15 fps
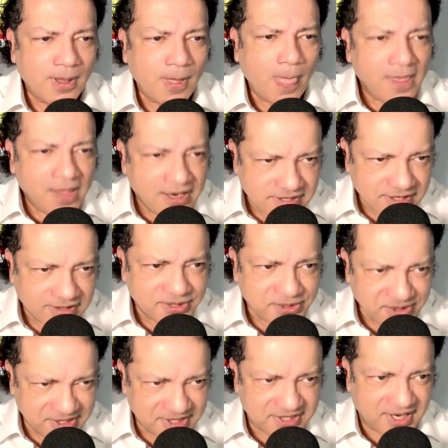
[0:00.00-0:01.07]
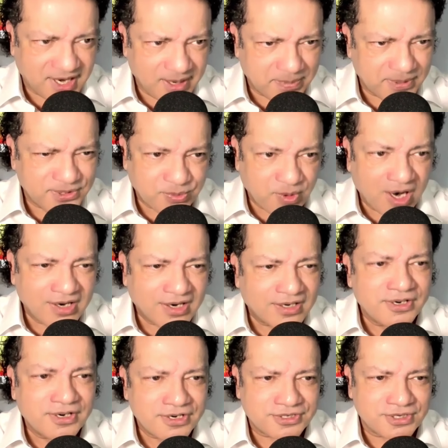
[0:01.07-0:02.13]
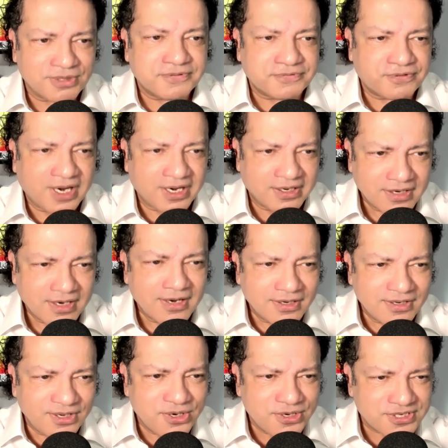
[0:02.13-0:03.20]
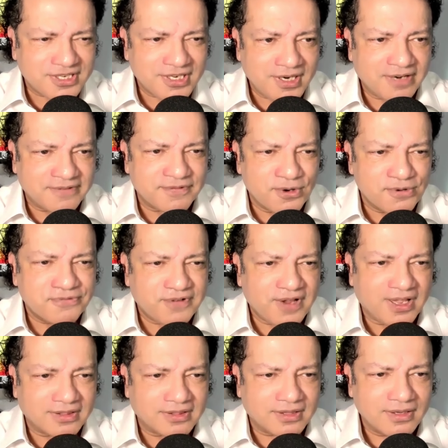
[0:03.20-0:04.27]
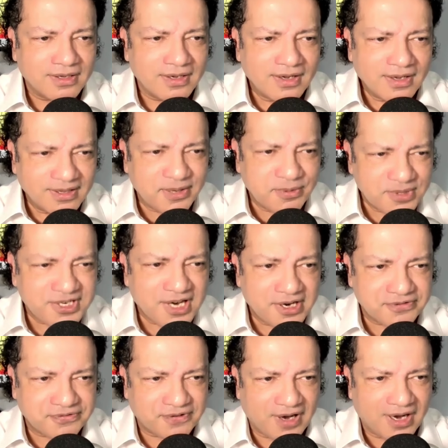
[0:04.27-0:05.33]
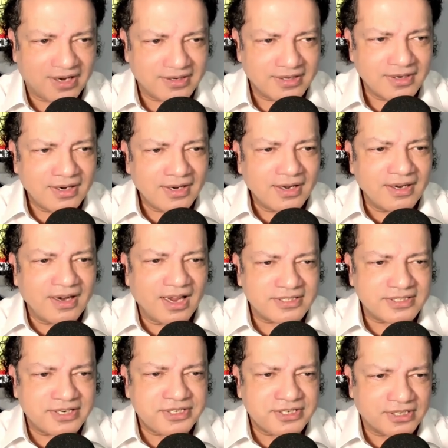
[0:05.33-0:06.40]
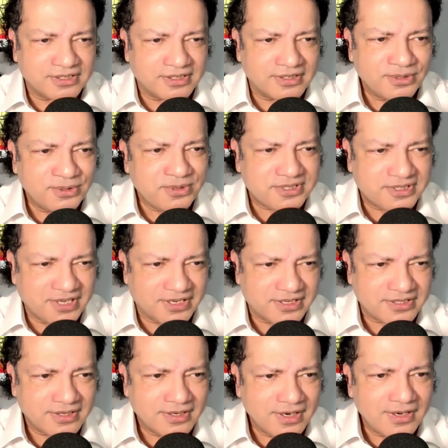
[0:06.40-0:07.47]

He said to his disciples, Why are you so afraid? Do you still have no faith? And they were terrified and asked each other, Who is this?